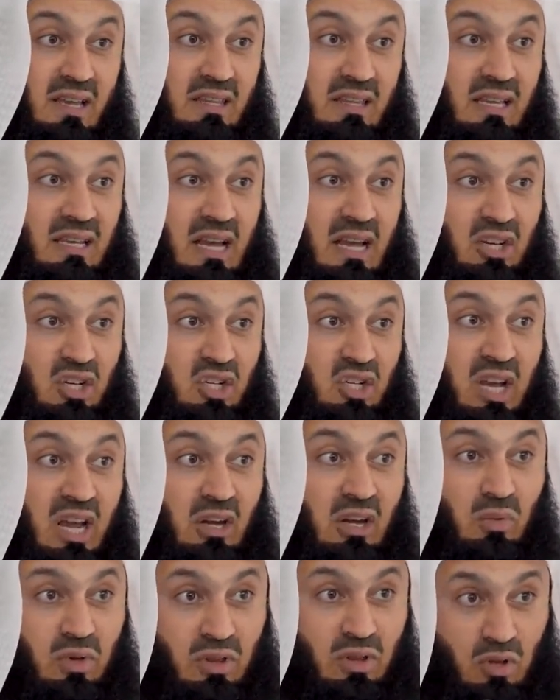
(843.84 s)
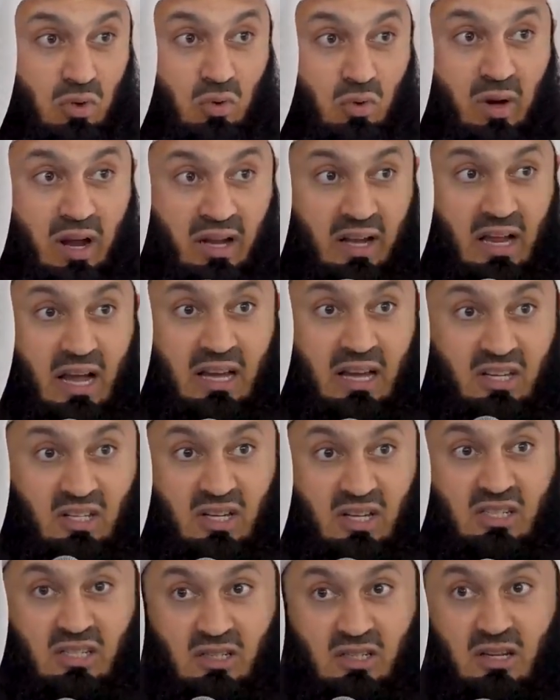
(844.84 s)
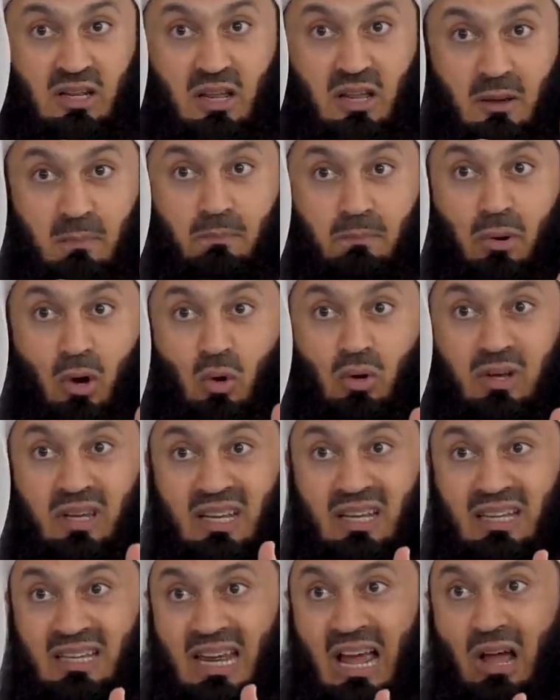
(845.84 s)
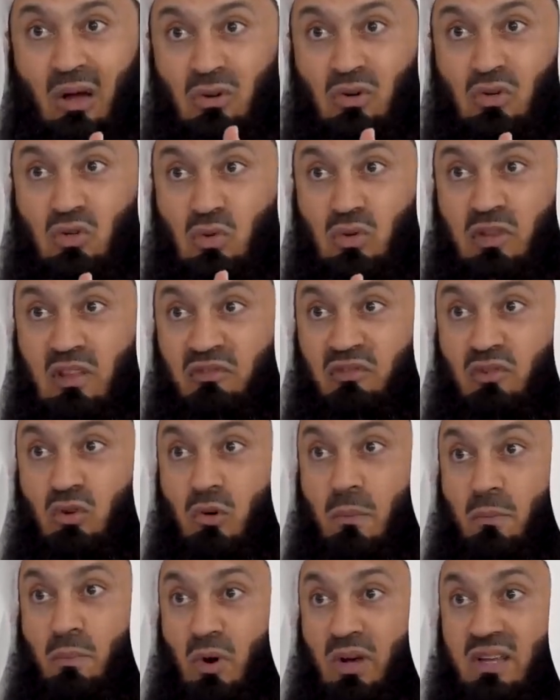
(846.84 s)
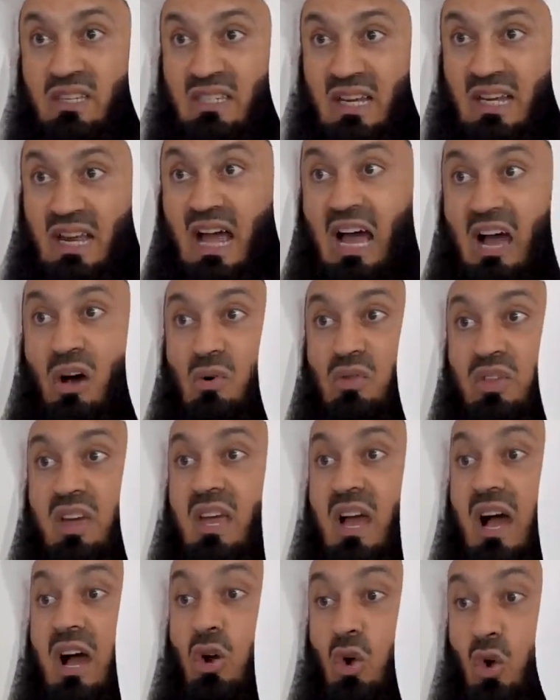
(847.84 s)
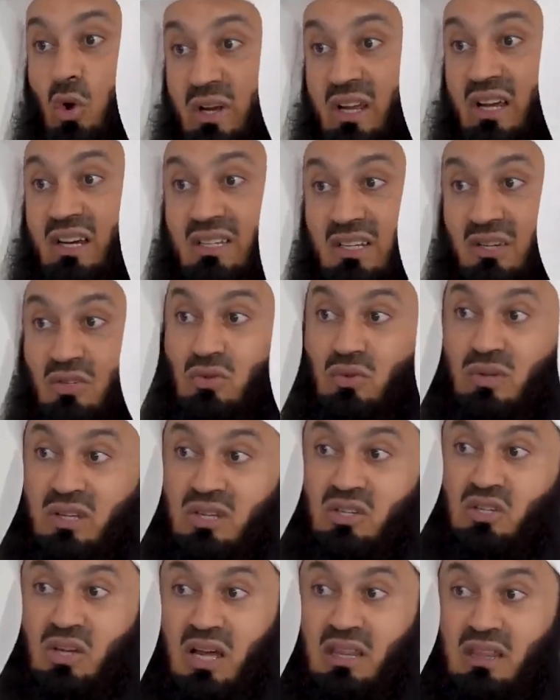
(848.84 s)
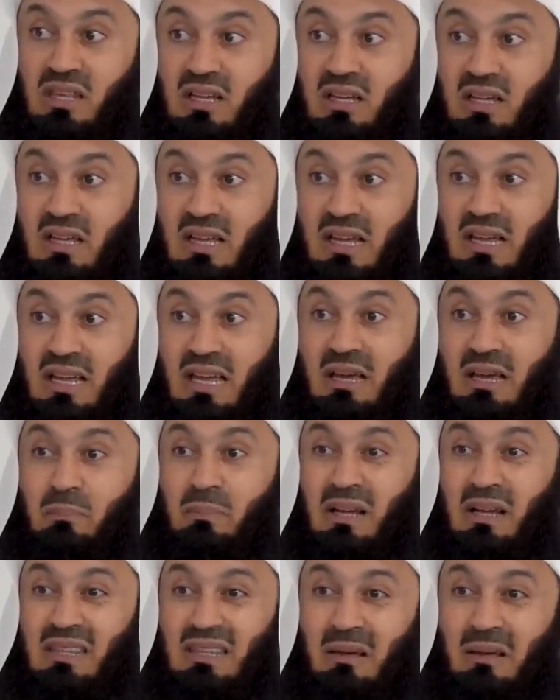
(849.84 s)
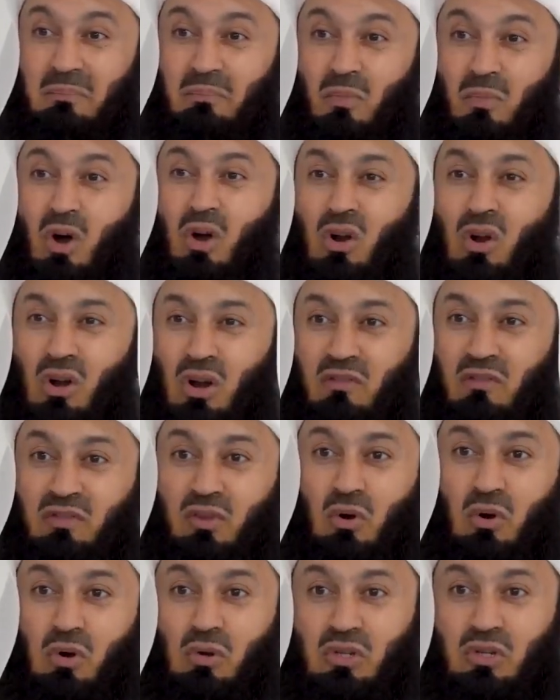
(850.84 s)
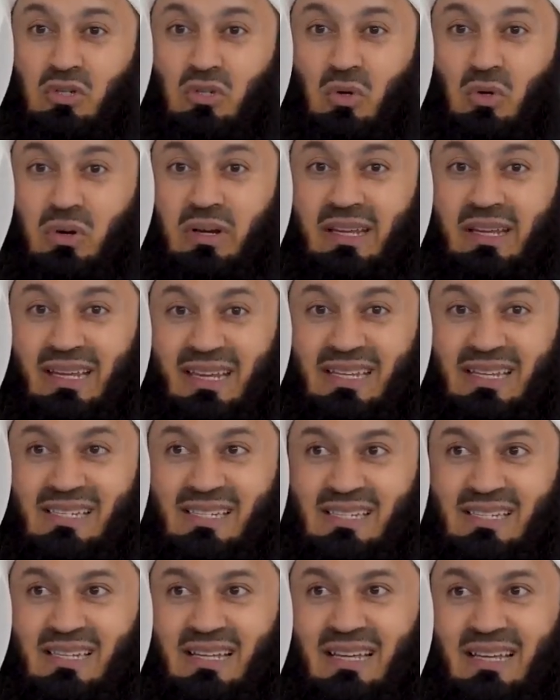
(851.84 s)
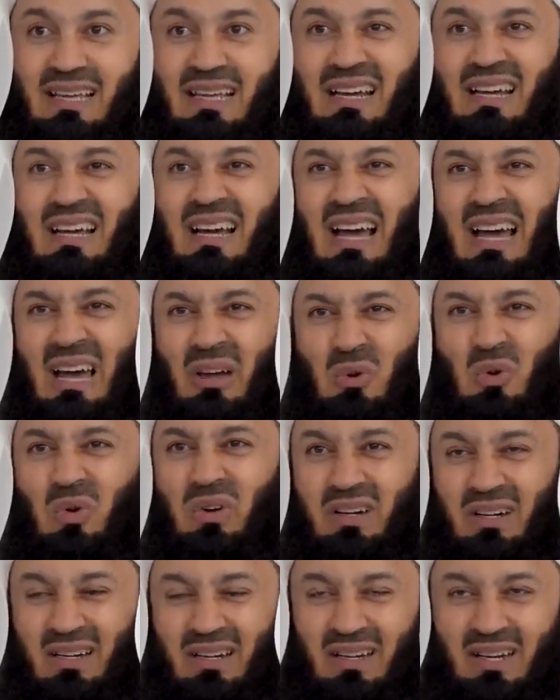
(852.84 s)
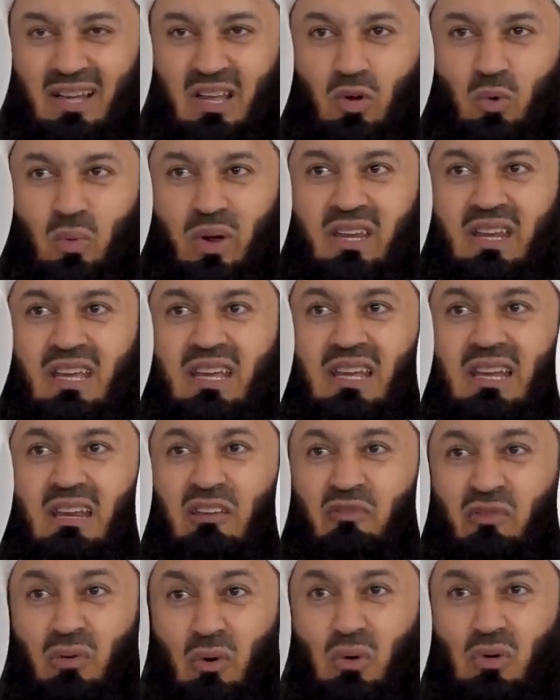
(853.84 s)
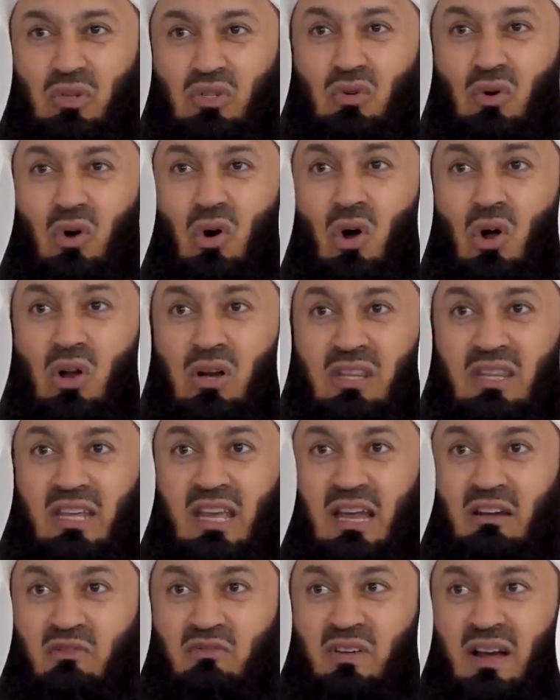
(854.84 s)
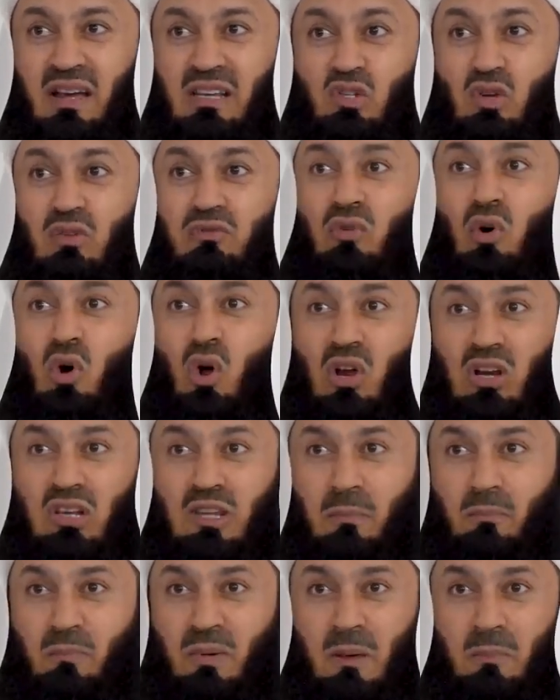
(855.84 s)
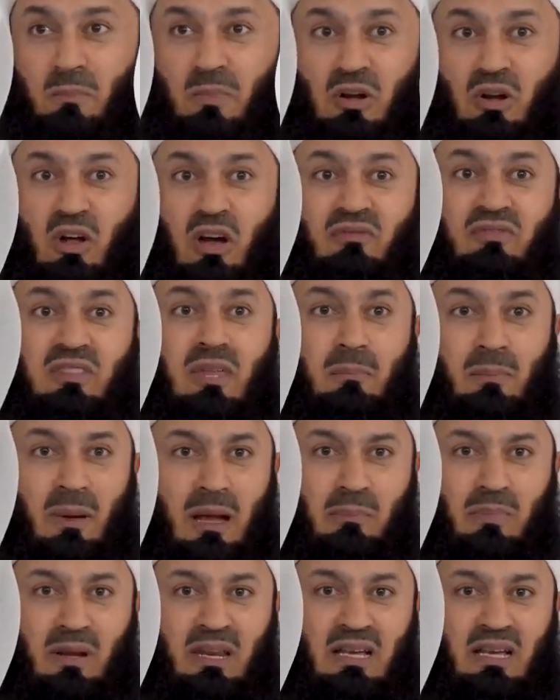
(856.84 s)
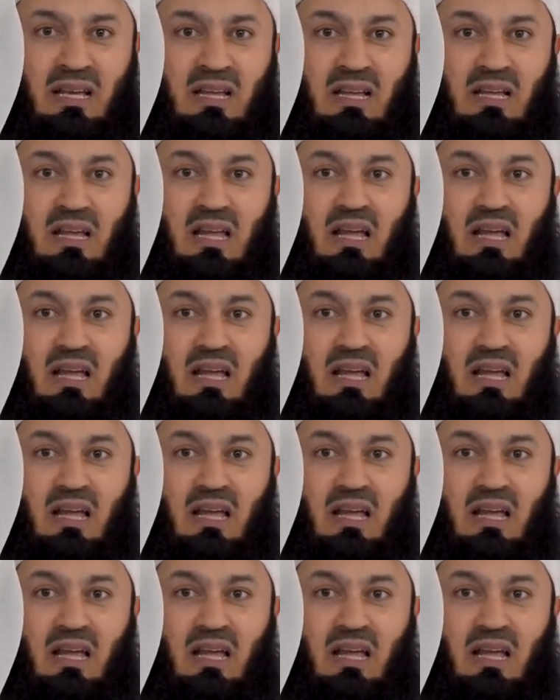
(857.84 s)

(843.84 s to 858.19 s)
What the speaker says: that I shared with you, and I just broke it down to the few points and how they are connected to each other. But the moral of the whole story is, Qarun, when he refused all the advice of all the people of the public,